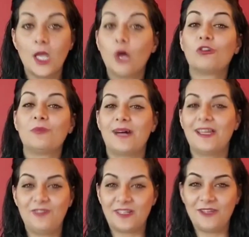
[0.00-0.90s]
Or my
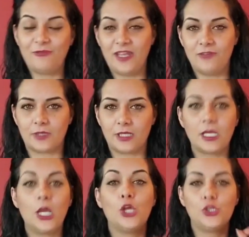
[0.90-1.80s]
very favorite,
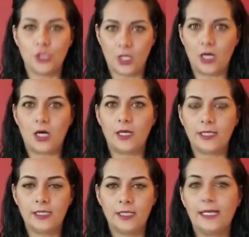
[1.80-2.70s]

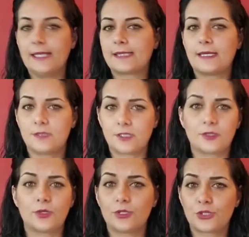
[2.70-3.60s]
jihad is an
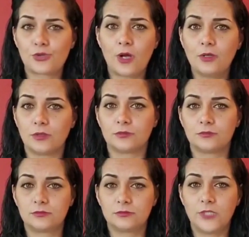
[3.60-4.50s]
internal struggle.
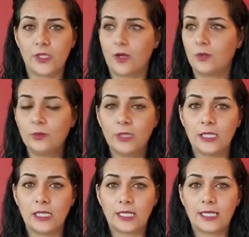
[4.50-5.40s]
You know,
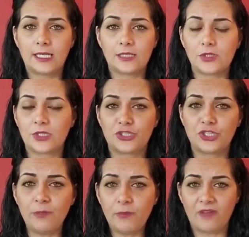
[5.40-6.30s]
I gotta get to the
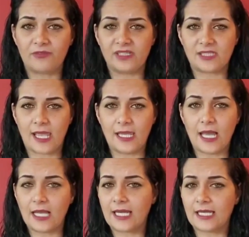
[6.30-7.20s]
gym every day.
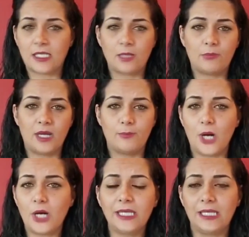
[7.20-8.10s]
I gotta keep my
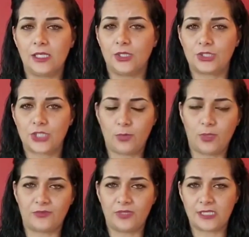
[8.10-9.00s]
body in a good shape
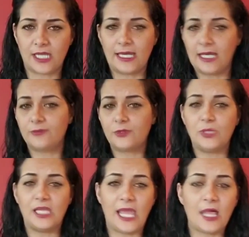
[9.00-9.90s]
every day. I have to
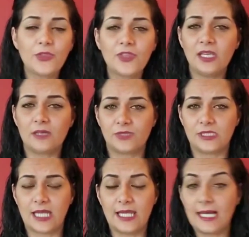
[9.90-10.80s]
be healthy every
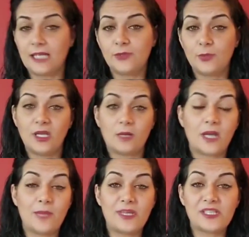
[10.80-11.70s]
day. I have to be on
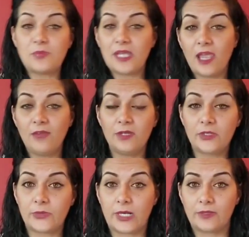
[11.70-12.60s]
my best
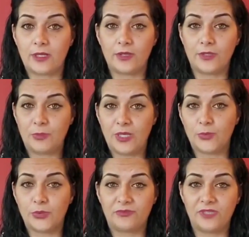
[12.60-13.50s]
behavior around other
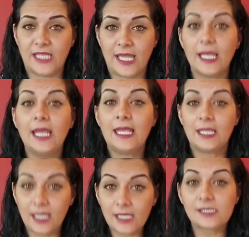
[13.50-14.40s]
people every day.
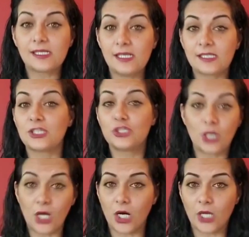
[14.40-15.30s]
This is
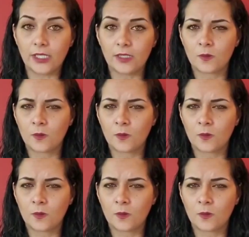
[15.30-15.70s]
jihad.